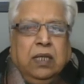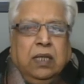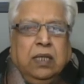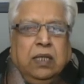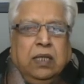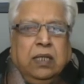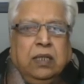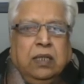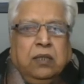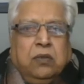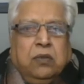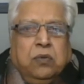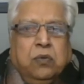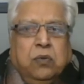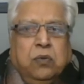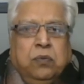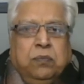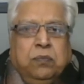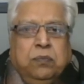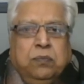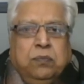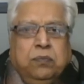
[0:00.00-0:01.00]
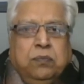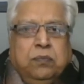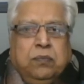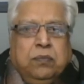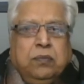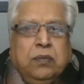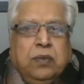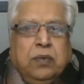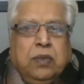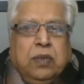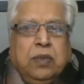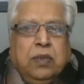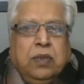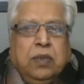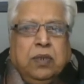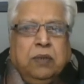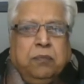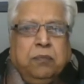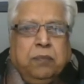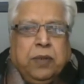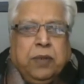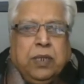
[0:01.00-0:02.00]
in room,
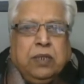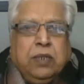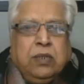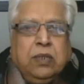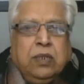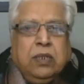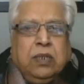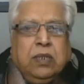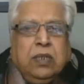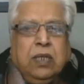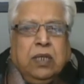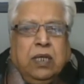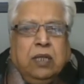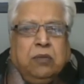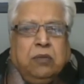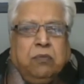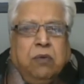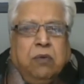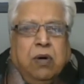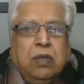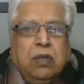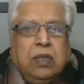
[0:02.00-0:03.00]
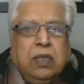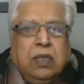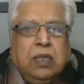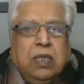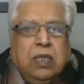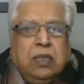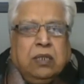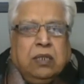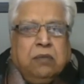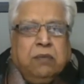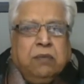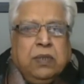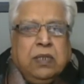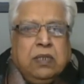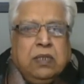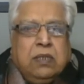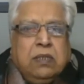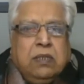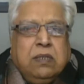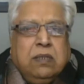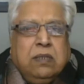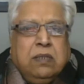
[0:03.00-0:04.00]
pressure and walking
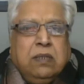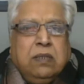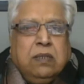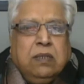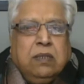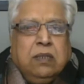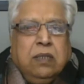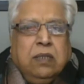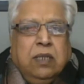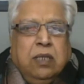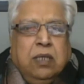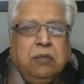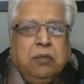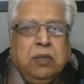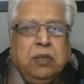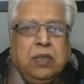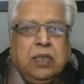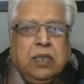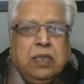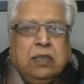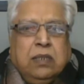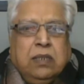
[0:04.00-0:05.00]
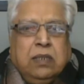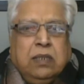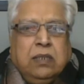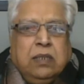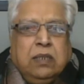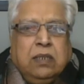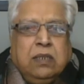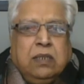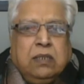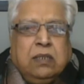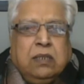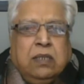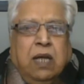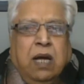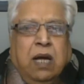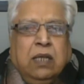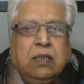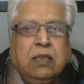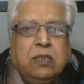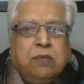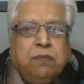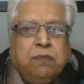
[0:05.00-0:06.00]
aggravates. Emulsion is
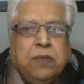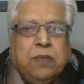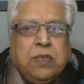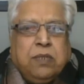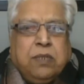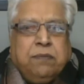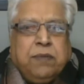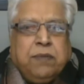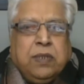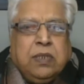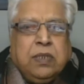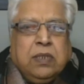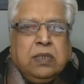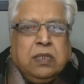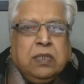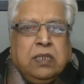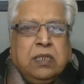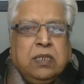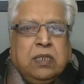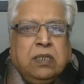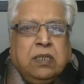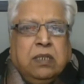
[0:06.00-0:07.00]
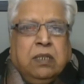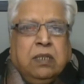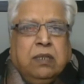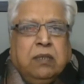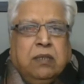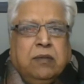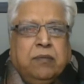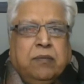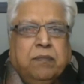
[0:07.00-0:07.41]
not specific in this drug.